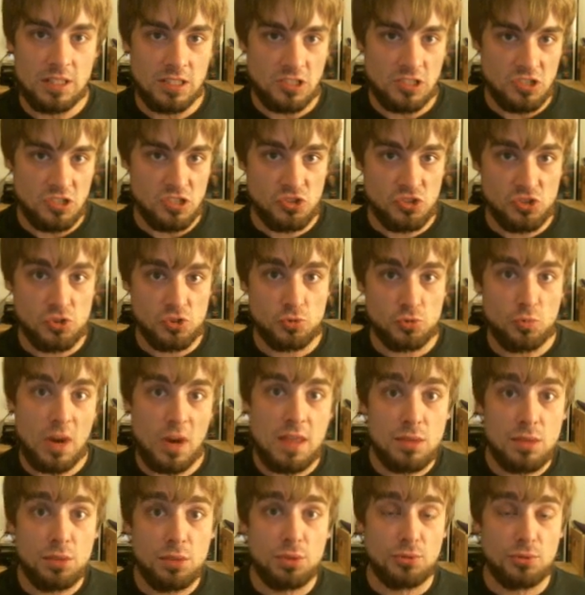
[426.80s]
to just
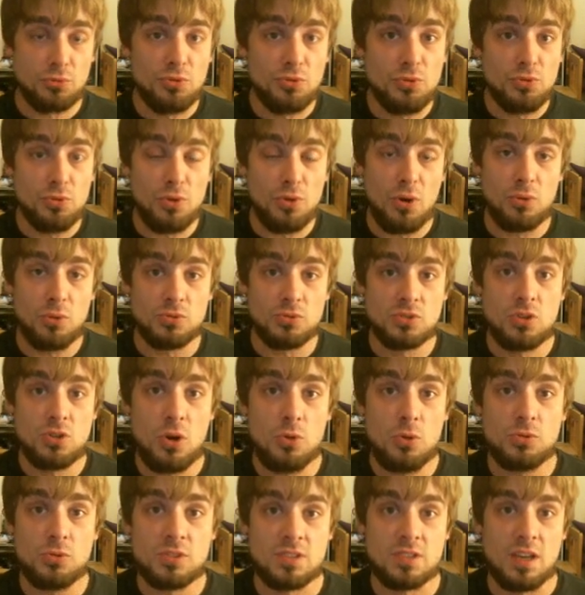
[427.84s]
shred through those
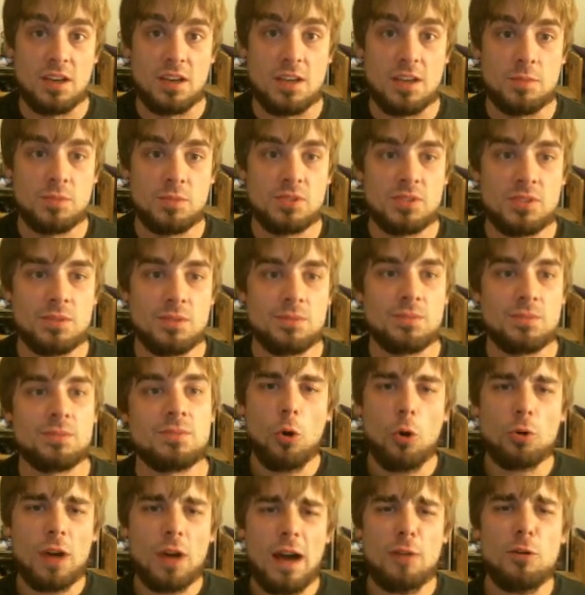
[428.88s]
ghost types.
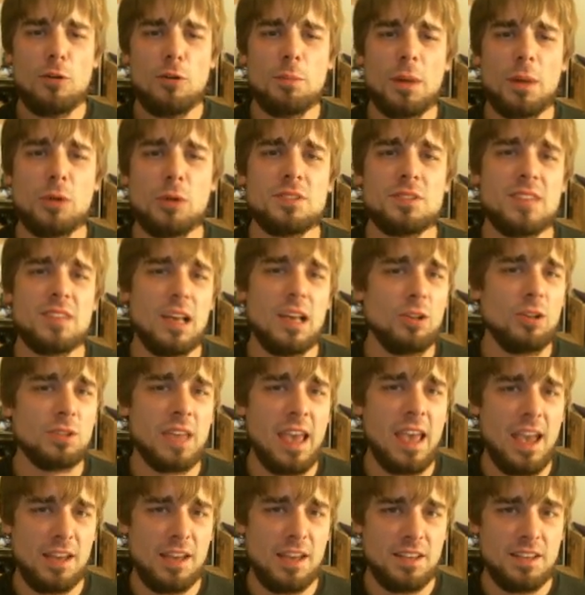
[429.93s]
Or how about
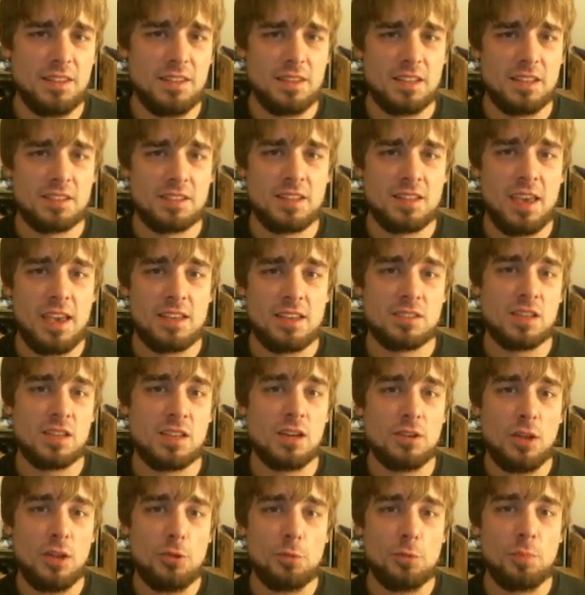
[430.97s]
Delcatty in this case?
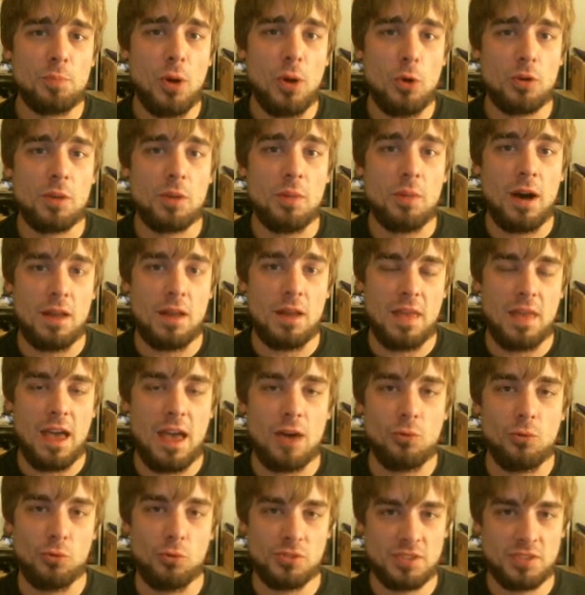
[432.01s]
Another Pokemon
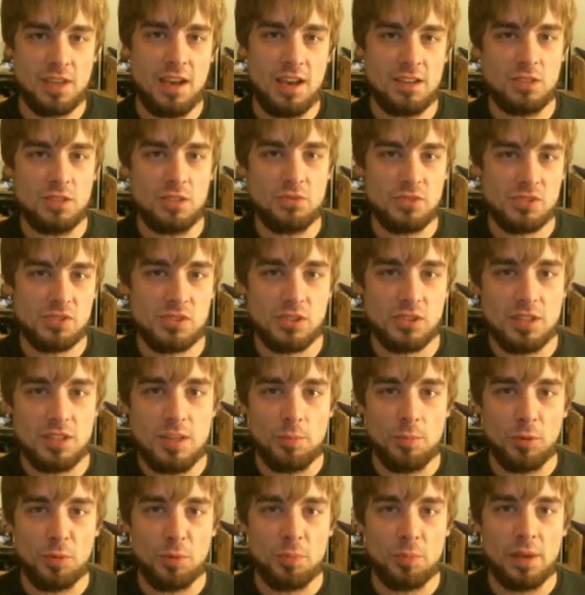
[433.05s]
that was kind of a
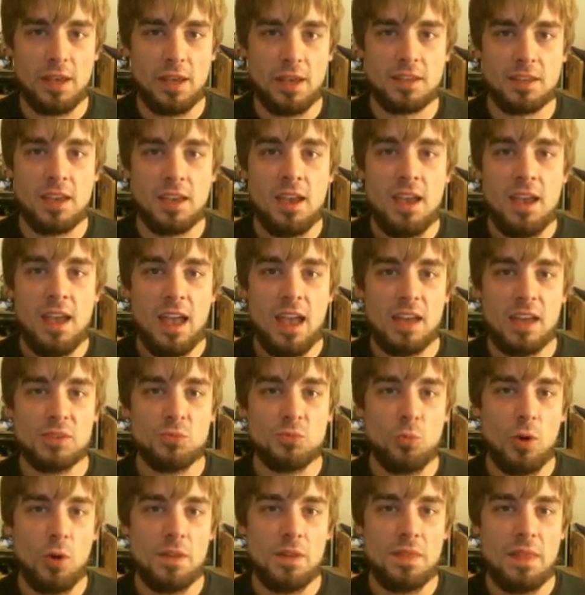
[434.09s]
sleeper pick
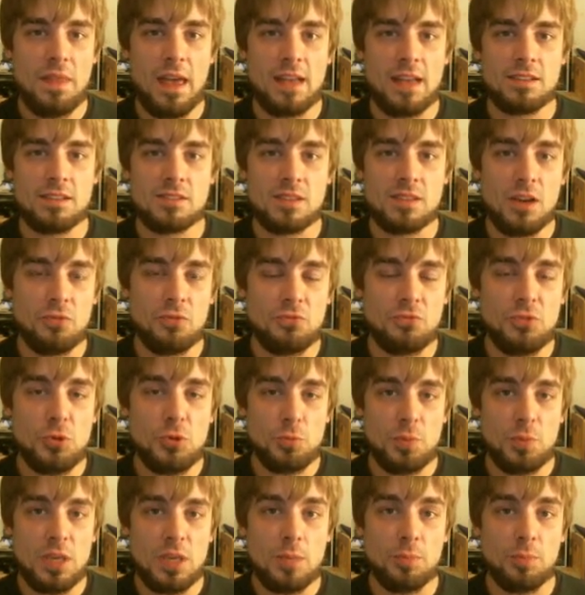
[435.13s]
and one that a
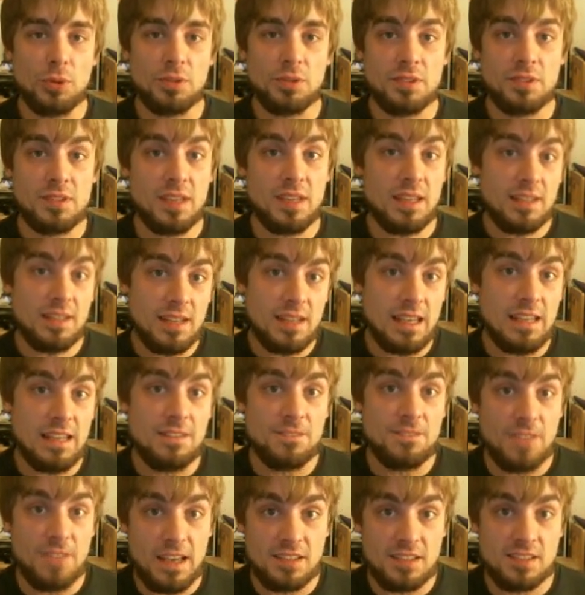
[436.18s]
few people did
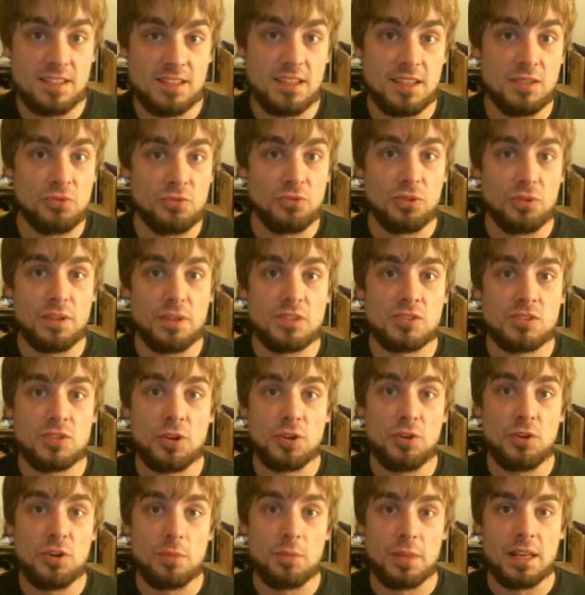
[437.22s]
invest in for this
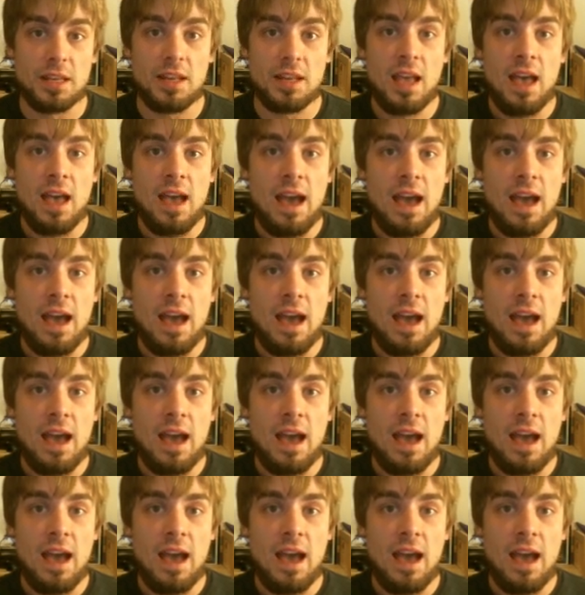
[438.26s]
tournament.